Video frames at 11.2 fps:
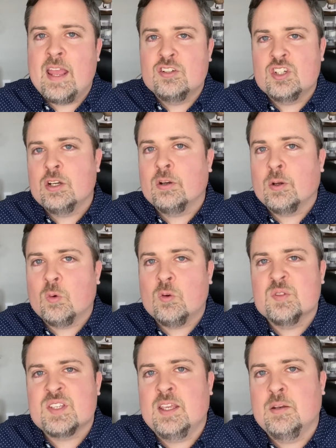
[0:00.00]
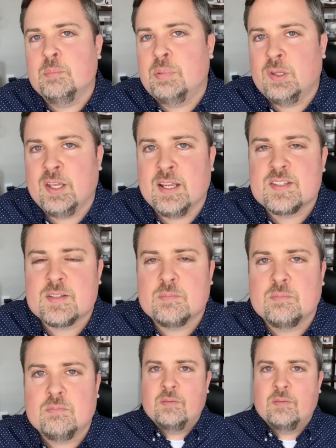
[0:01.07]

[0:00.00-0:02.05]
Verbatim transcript: engineering roles in plants.